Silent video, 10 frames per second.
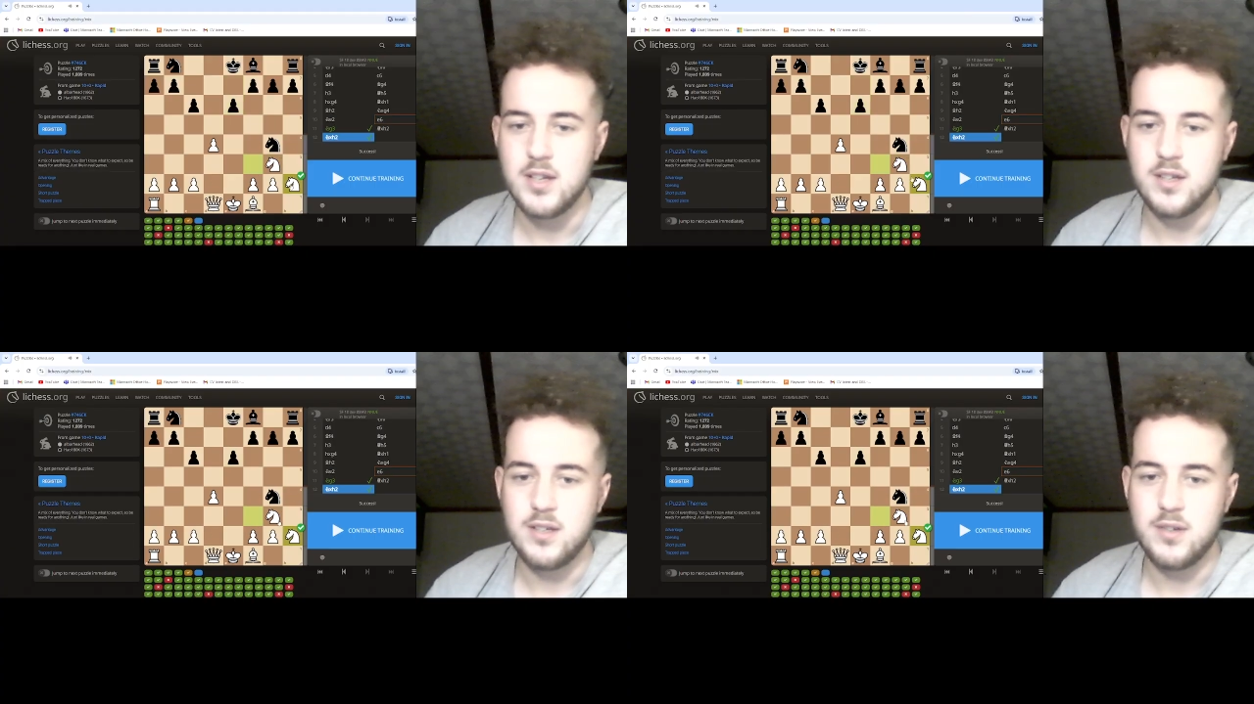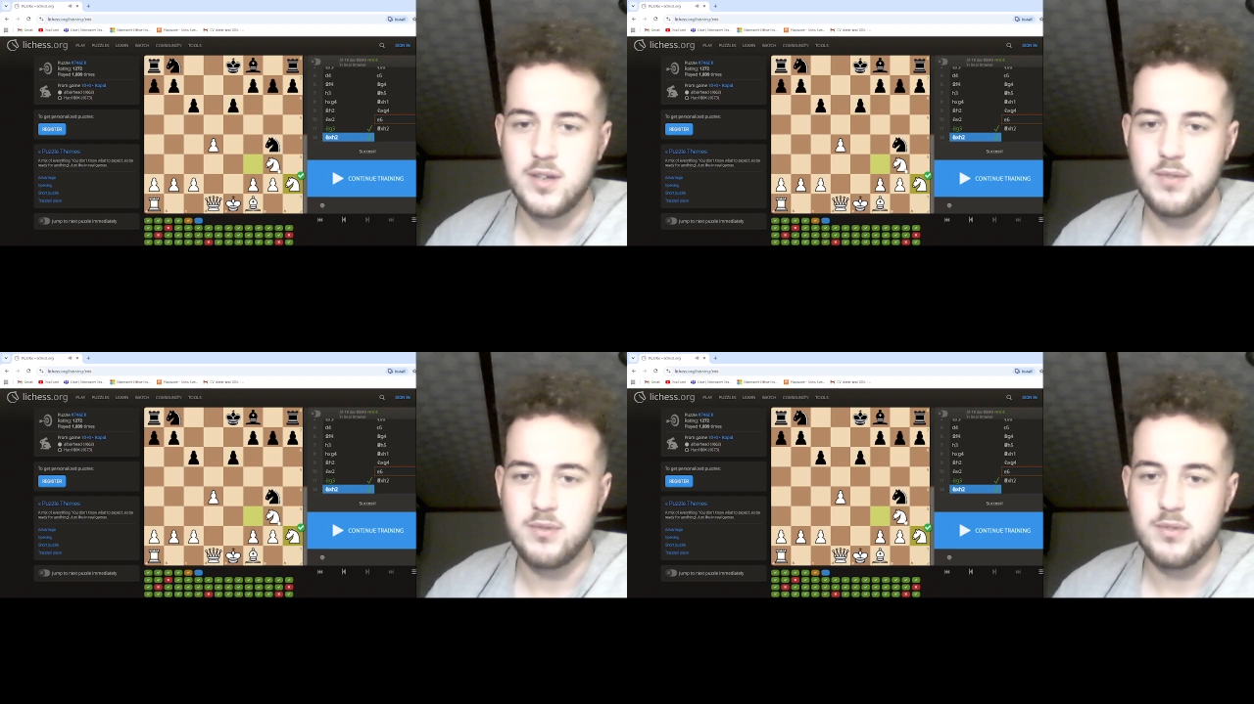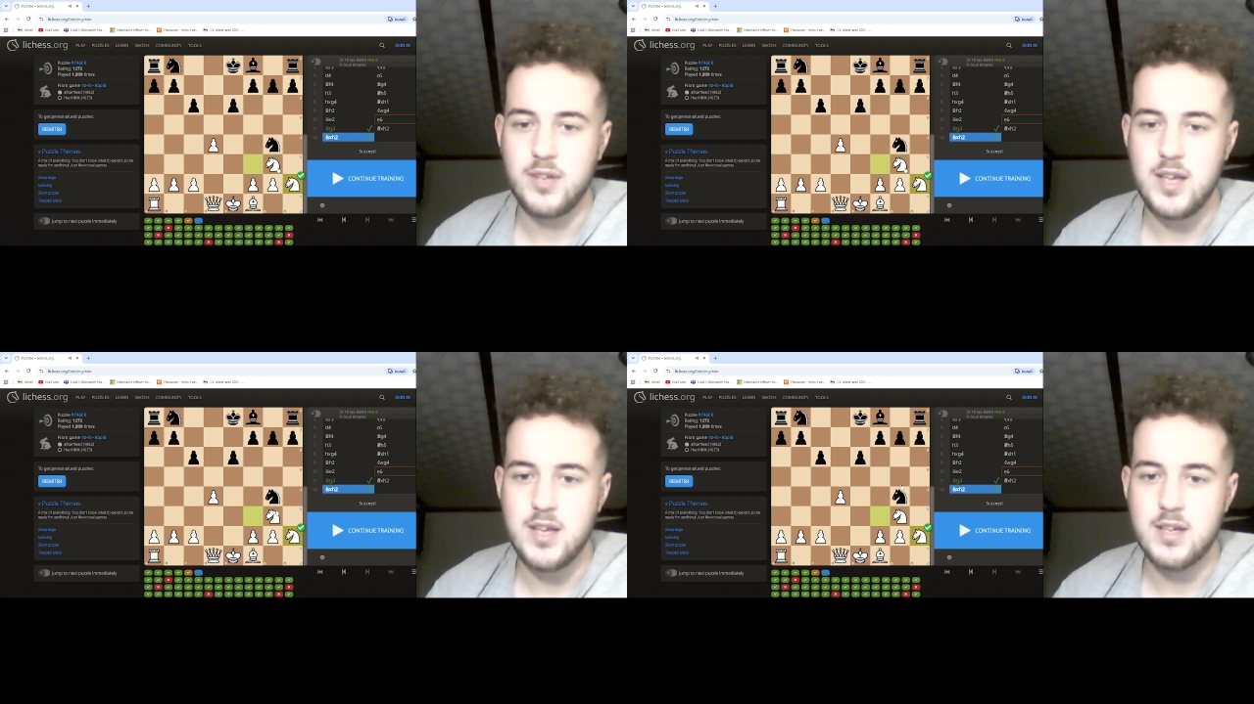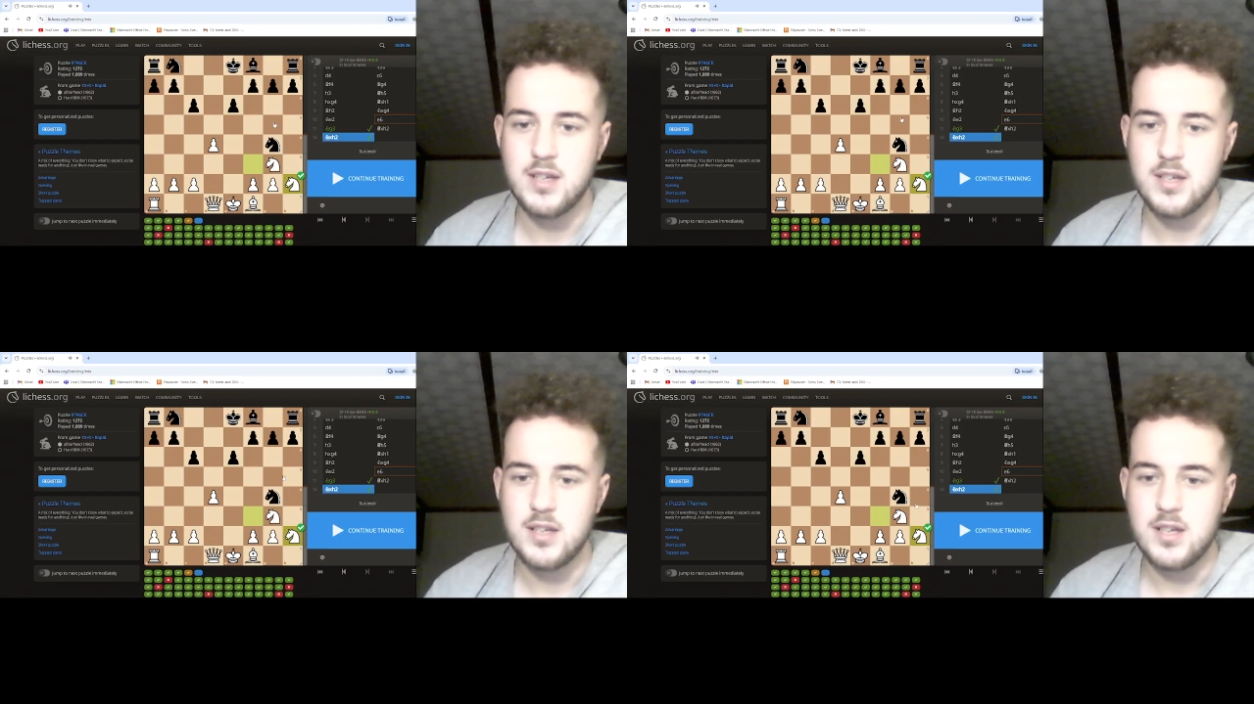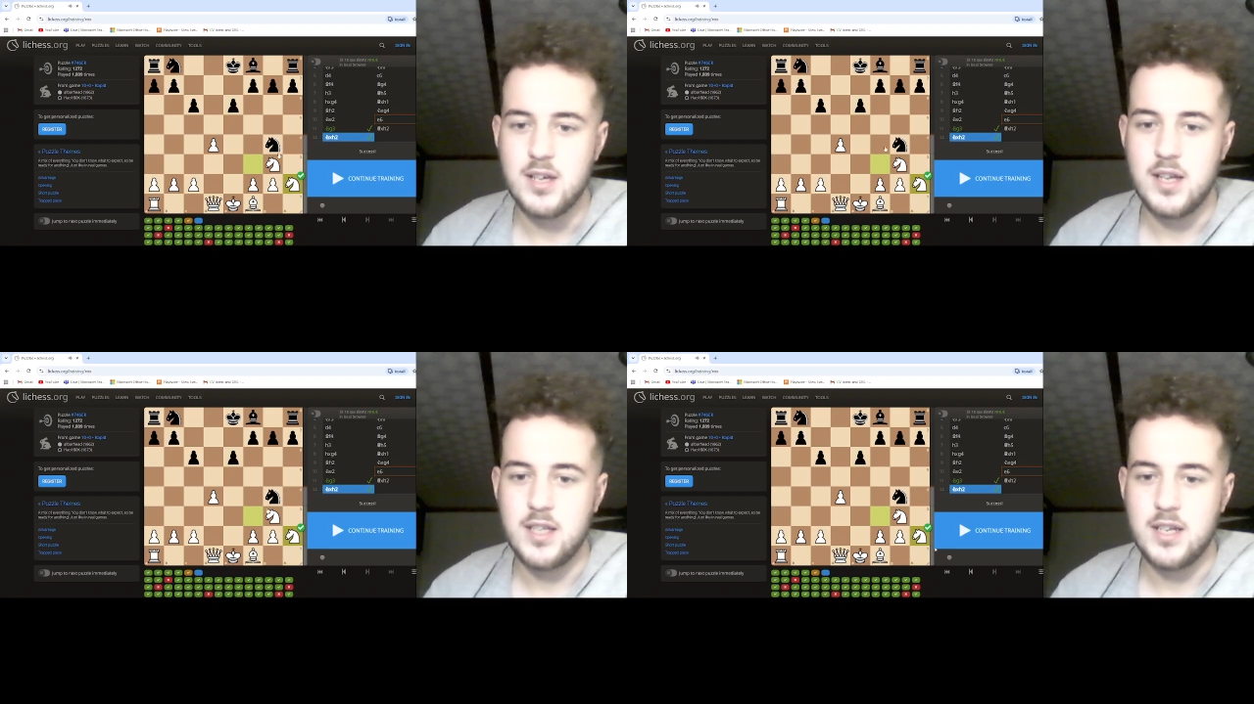You have to take,
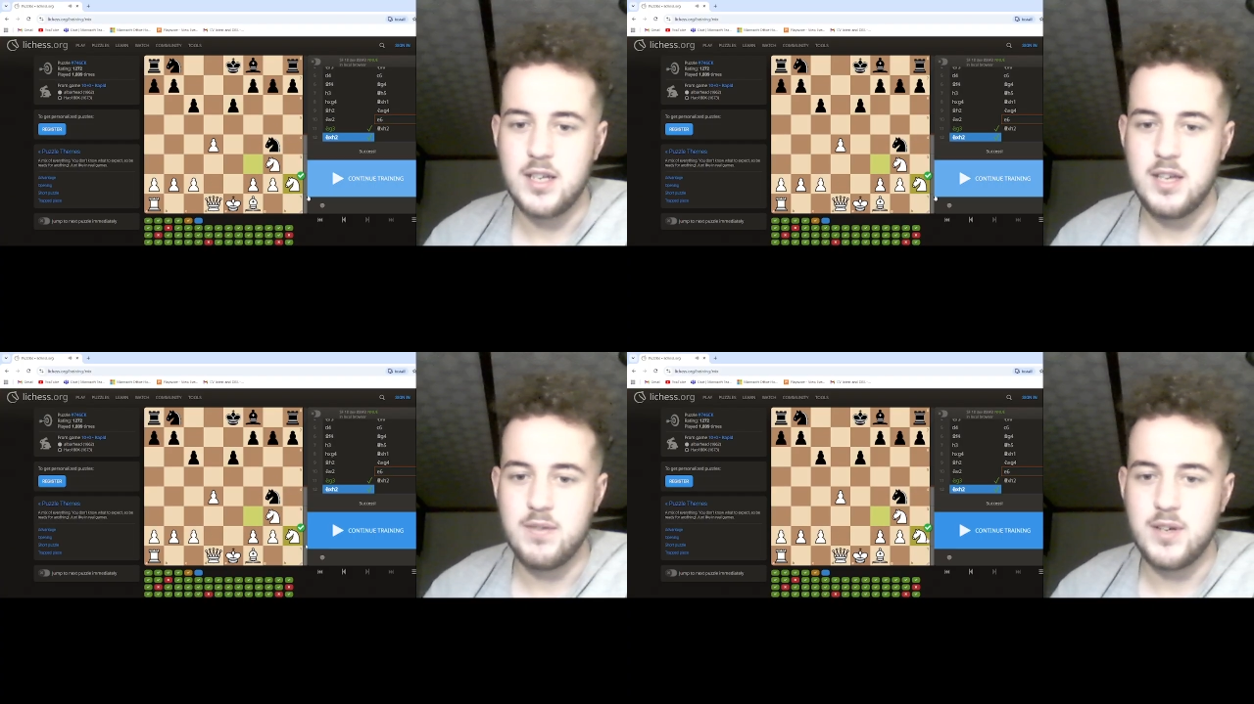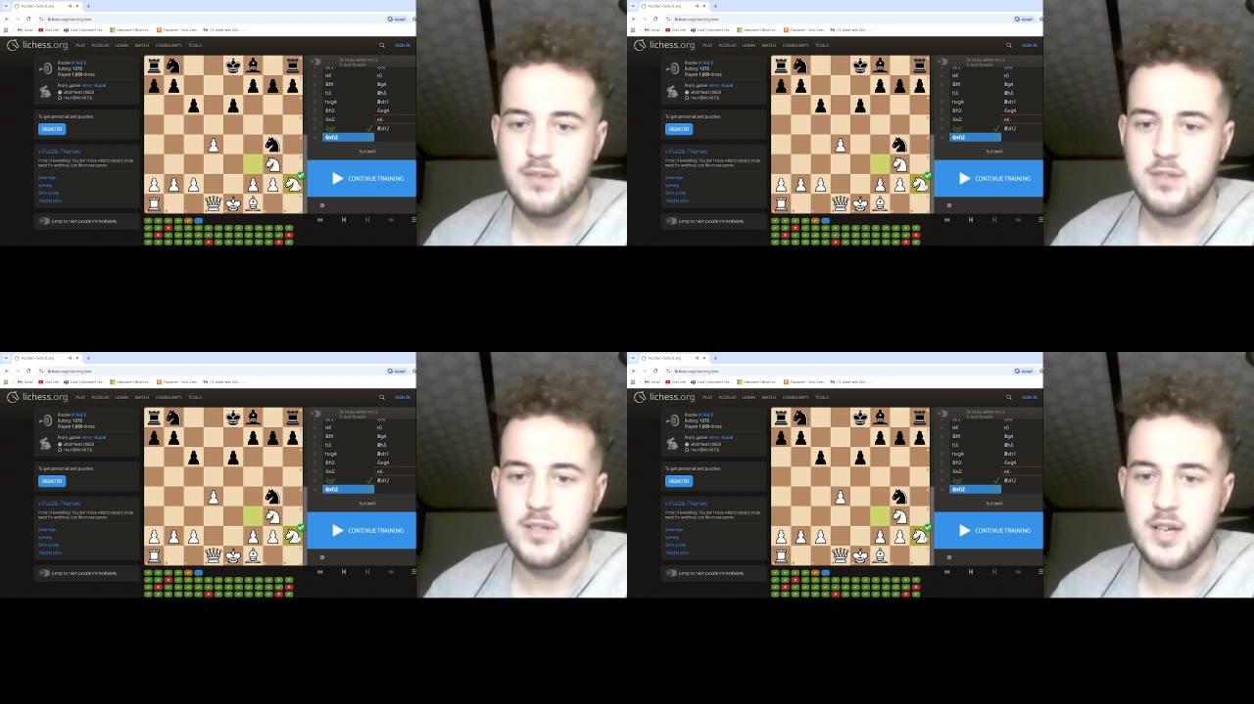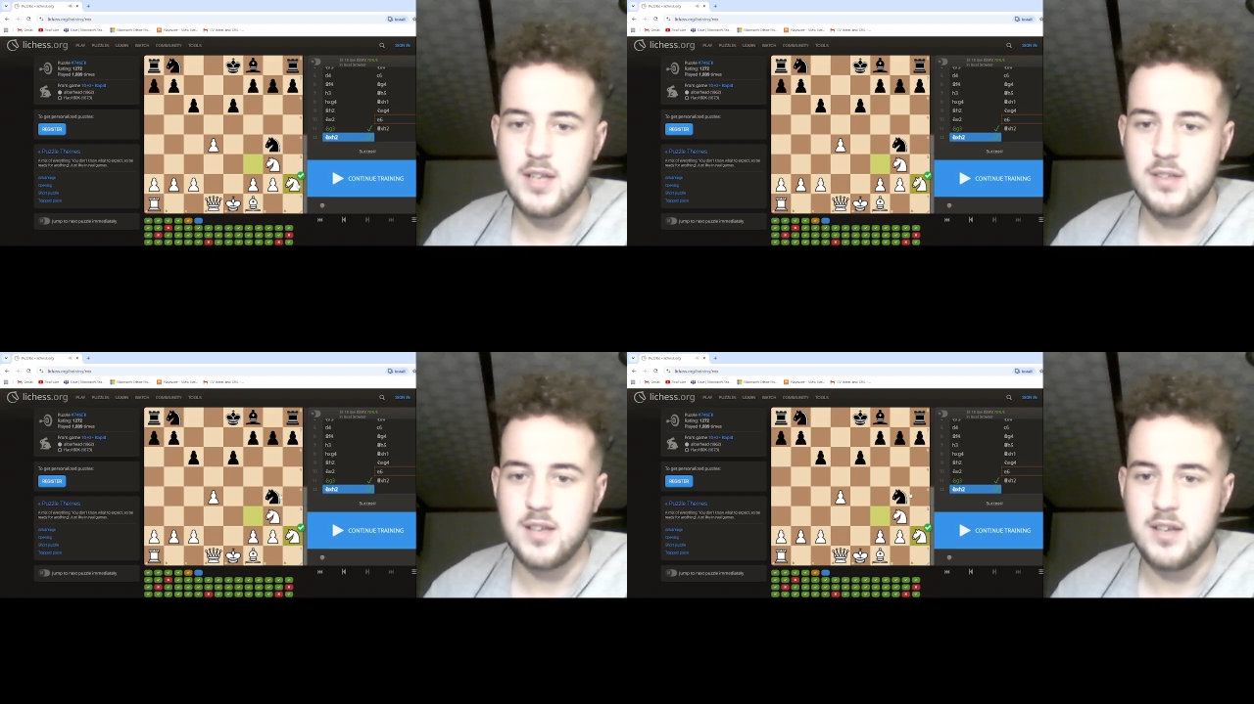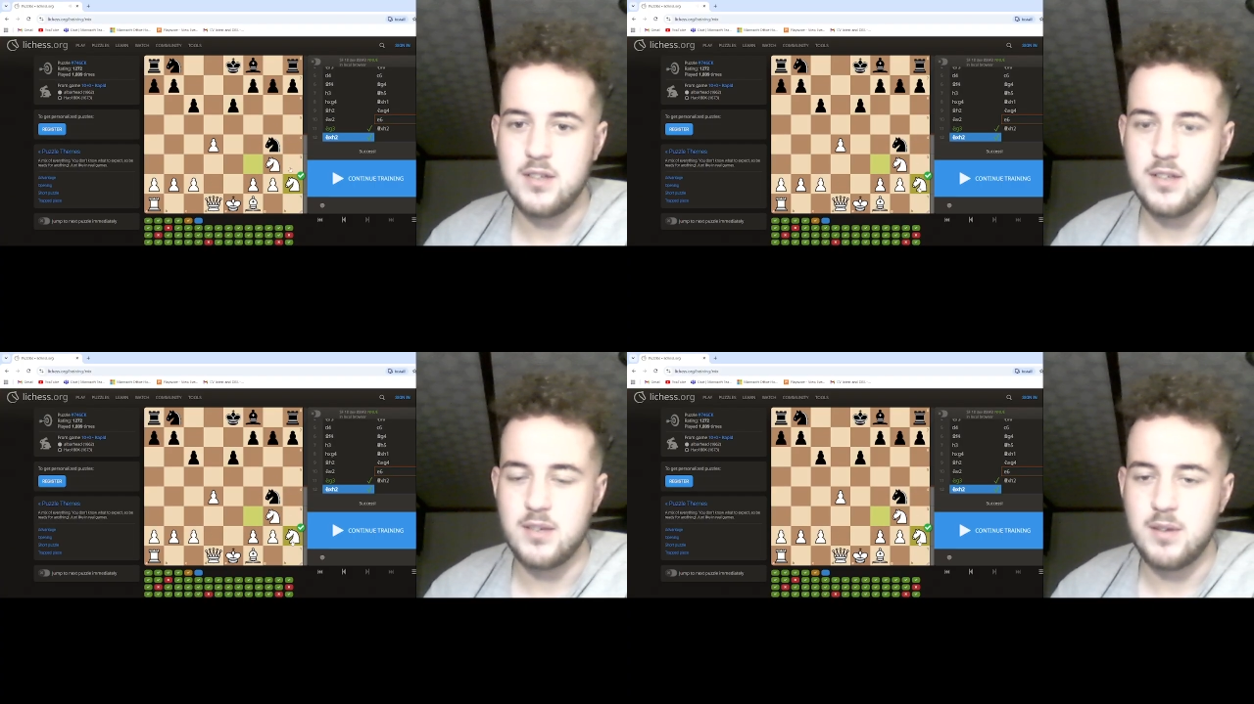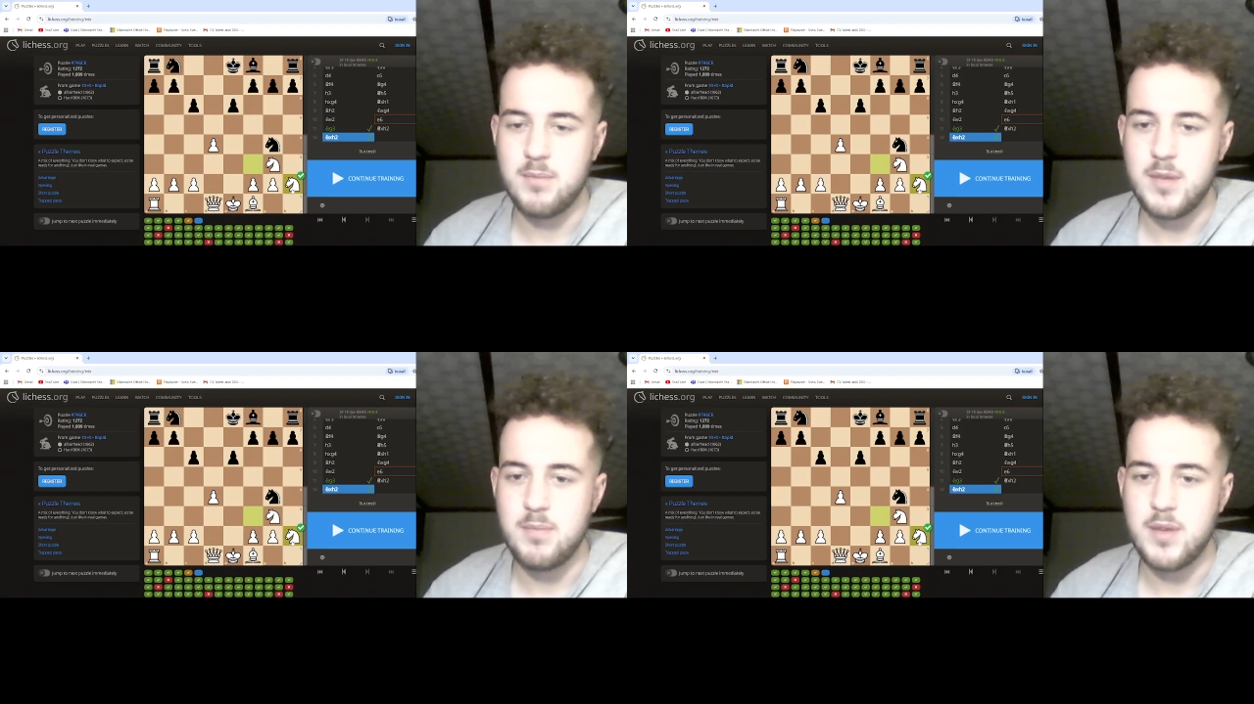and then even after knight takes, I may be